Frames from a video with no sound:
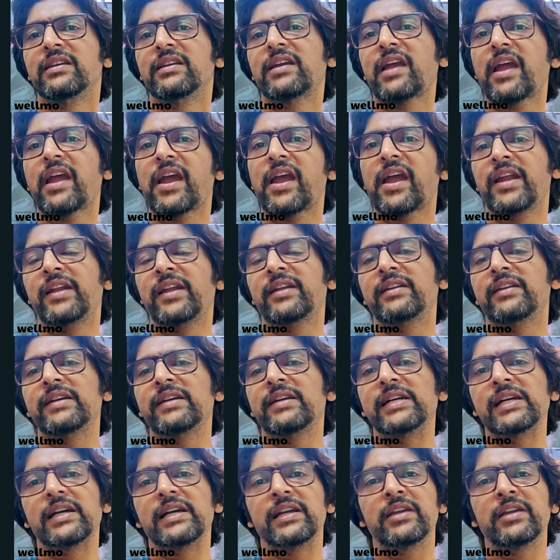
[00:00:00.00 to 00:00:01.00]
and,
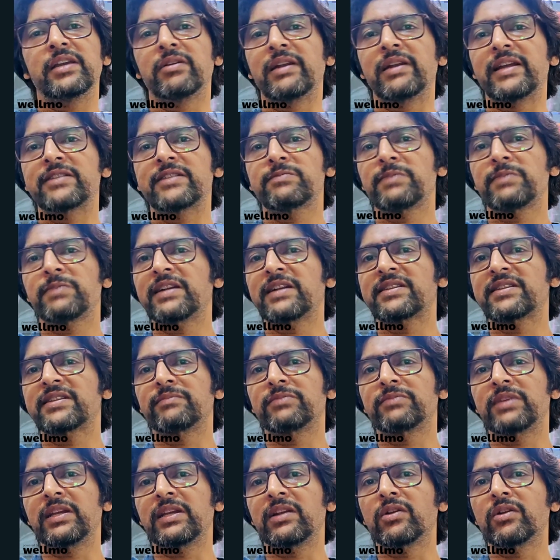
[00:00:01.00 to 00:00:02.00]
you know, let's build
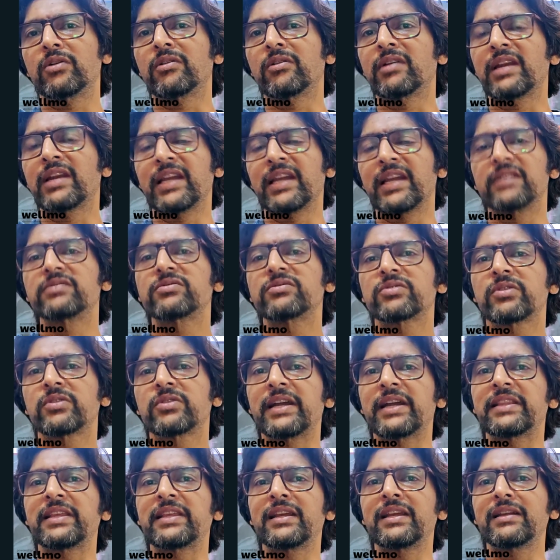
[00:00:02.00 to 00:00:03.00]
something locally. So
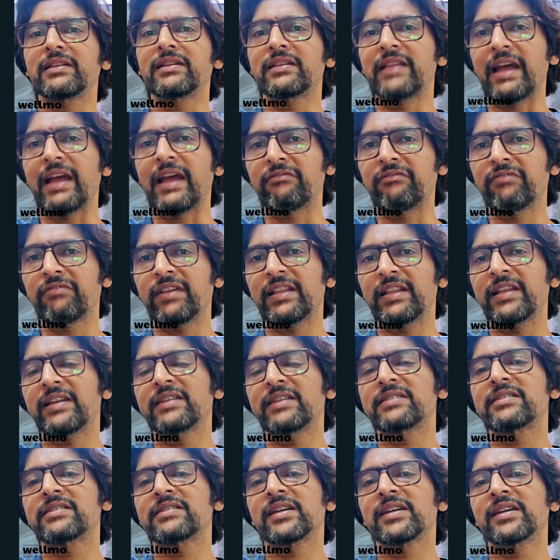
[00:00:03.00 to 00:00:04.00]
I think that way there
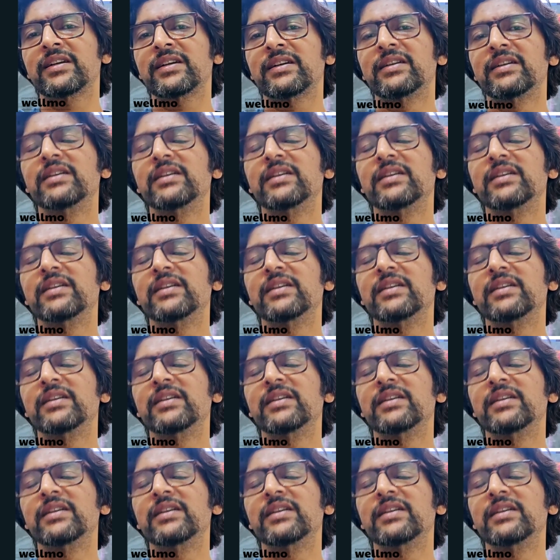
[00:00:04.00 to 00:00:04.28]
is a,